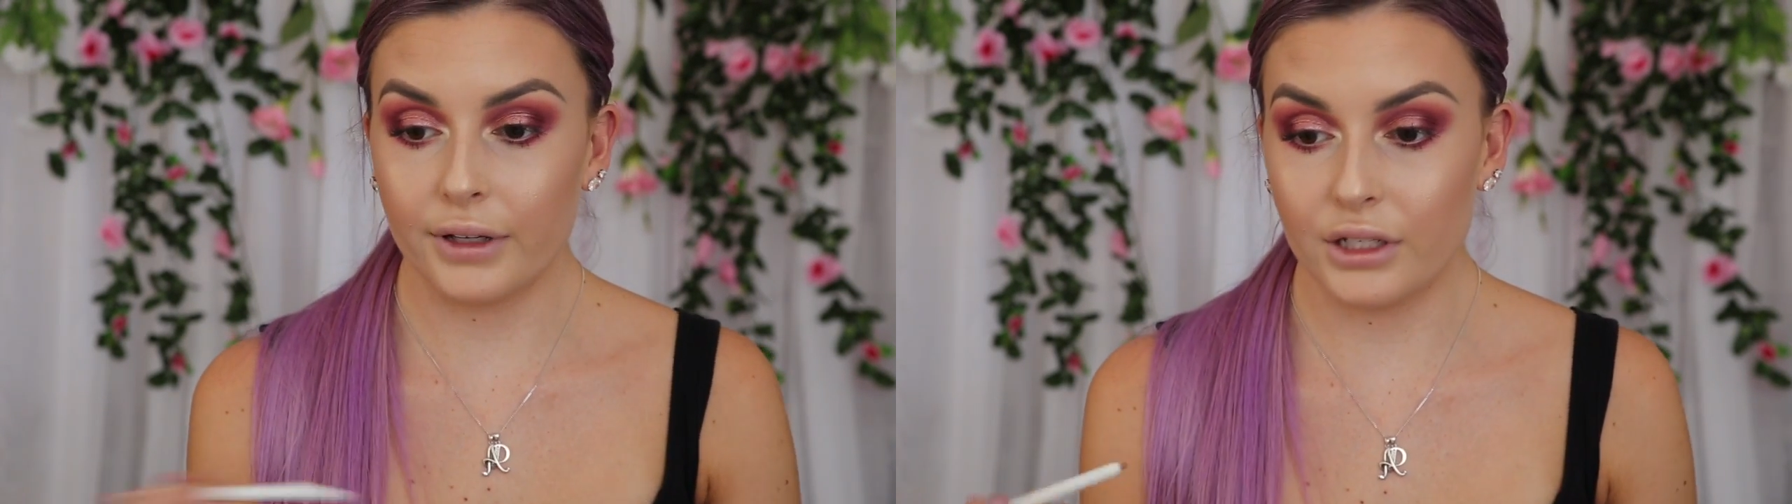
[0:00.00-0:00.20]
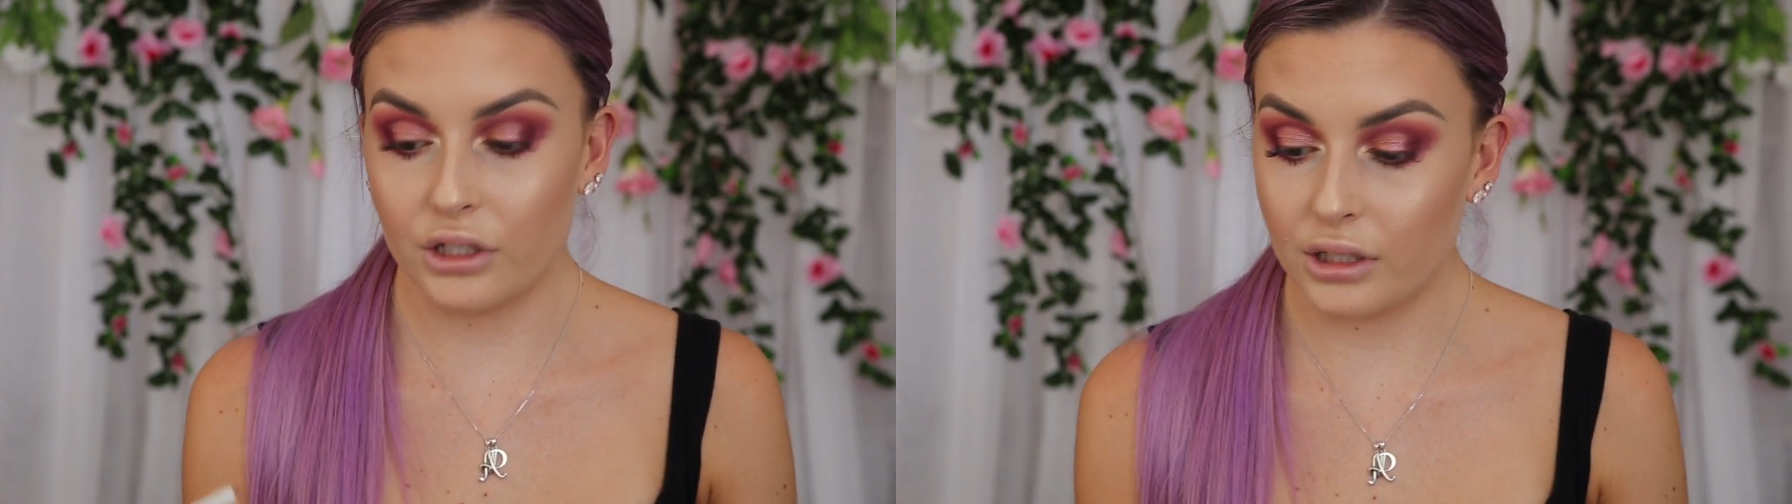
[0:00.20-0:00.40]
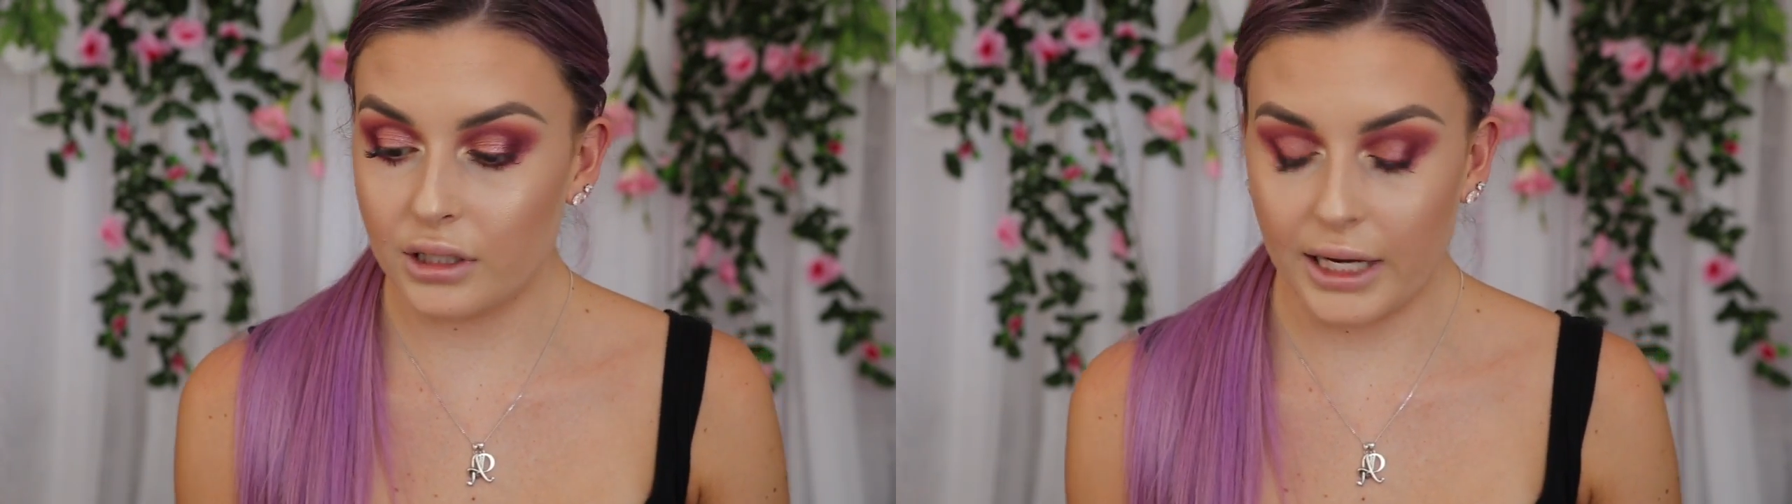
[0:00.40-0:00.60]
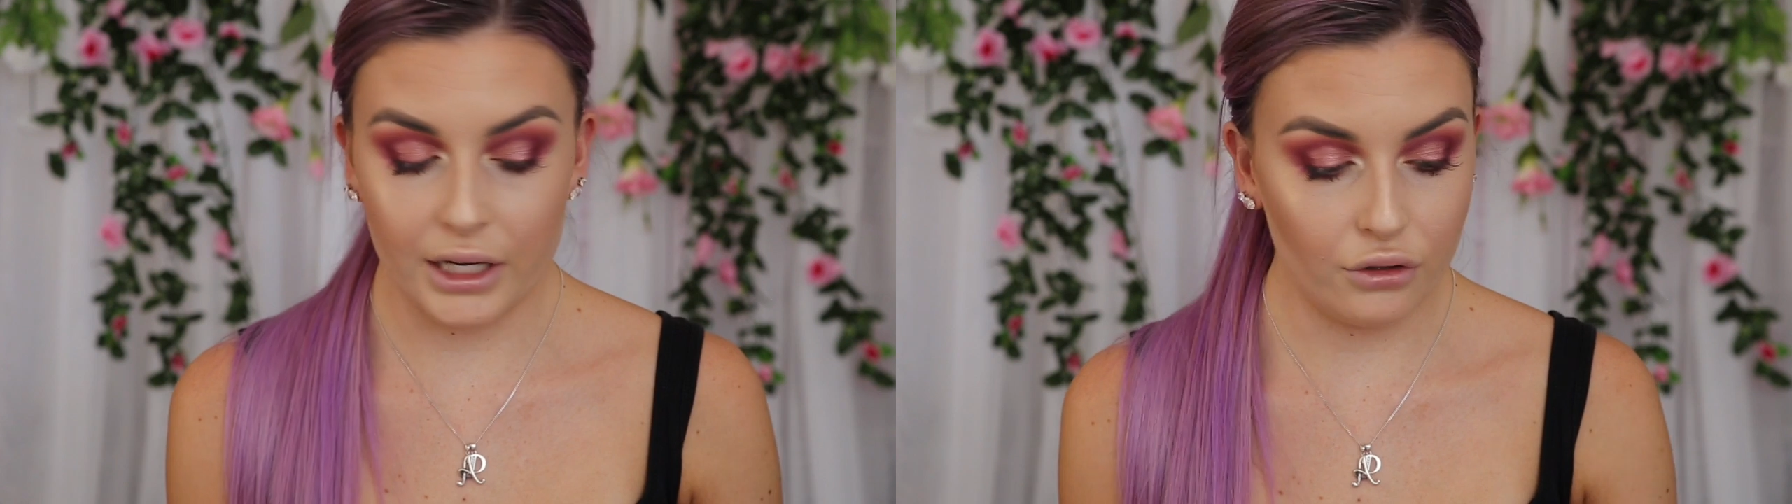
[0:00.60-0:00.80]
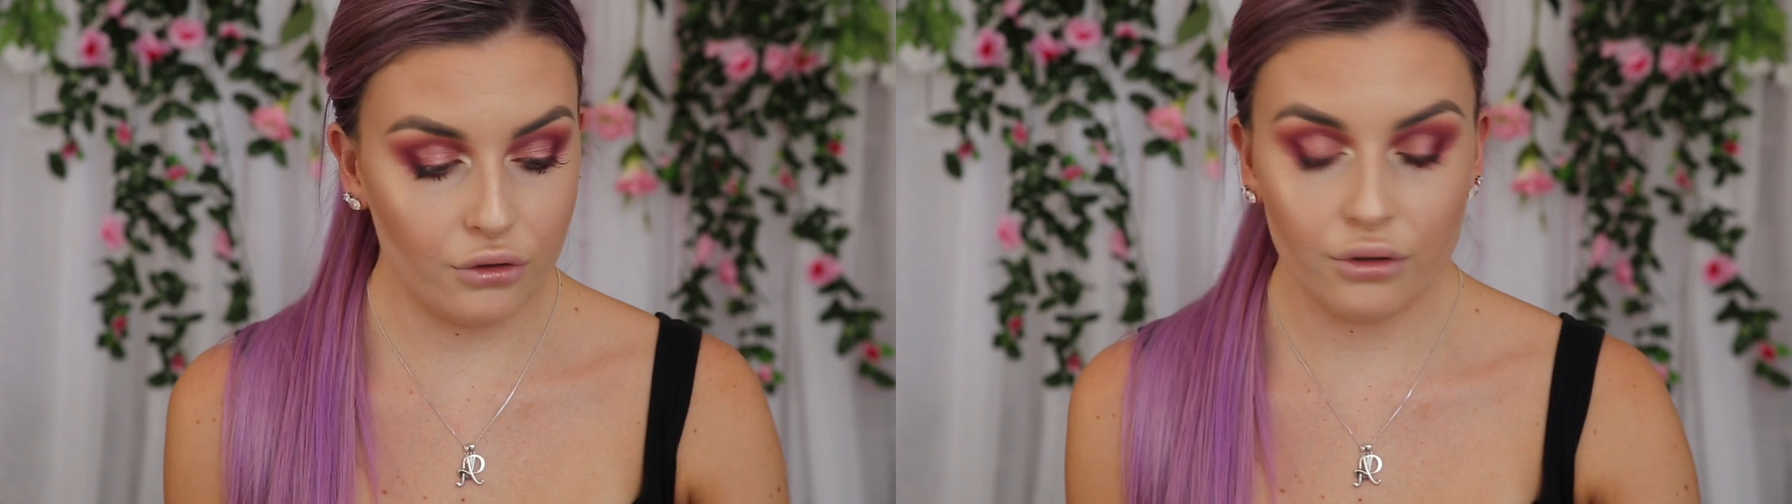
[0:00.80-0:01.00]
and it's just
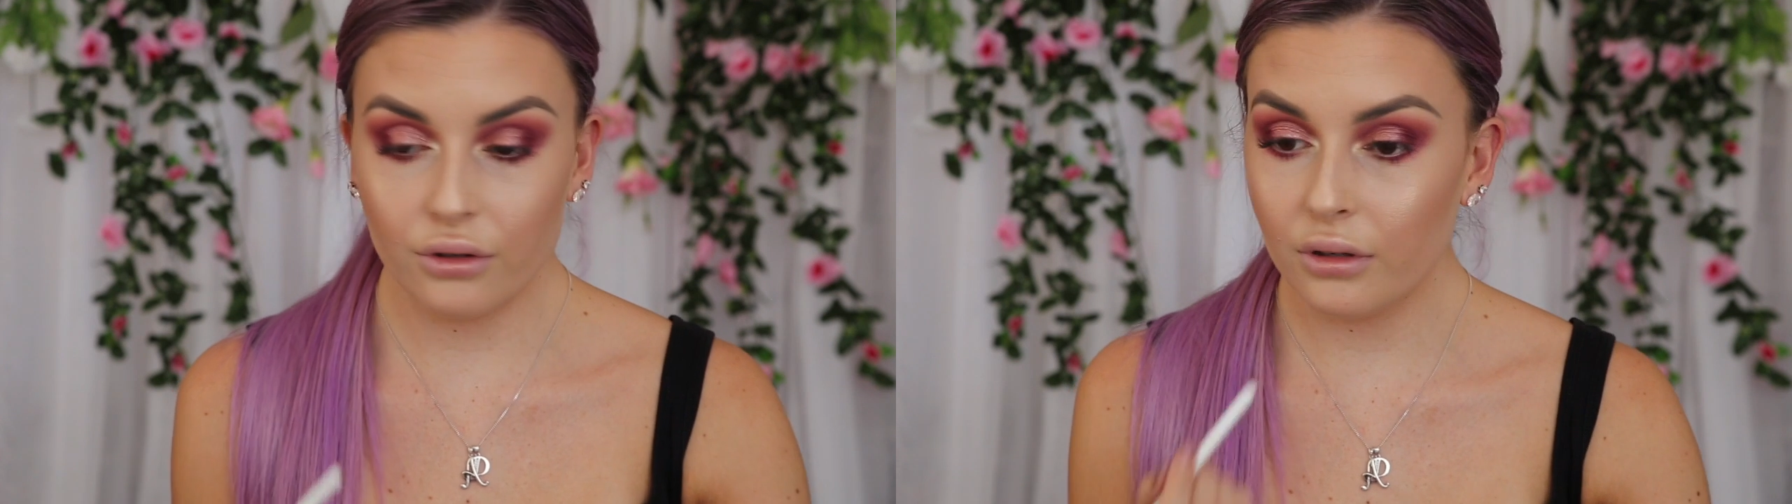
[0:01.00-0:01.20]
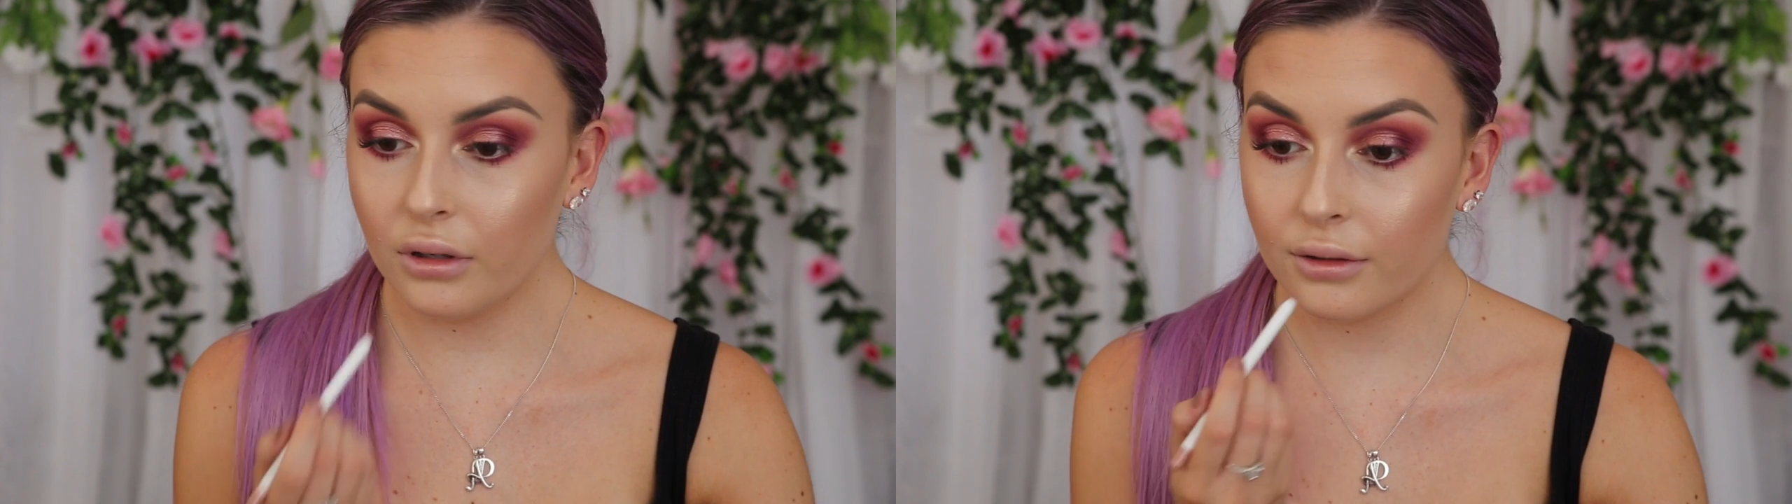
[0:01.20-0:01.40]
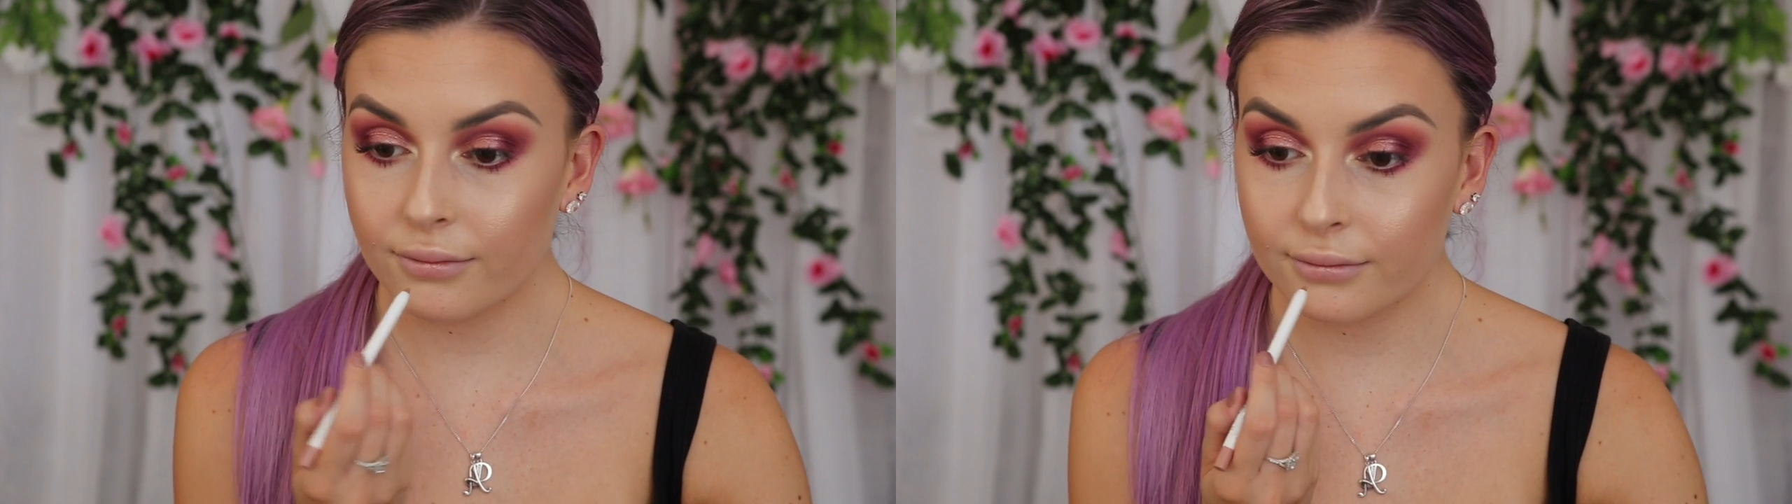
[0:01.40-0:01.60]
a nude.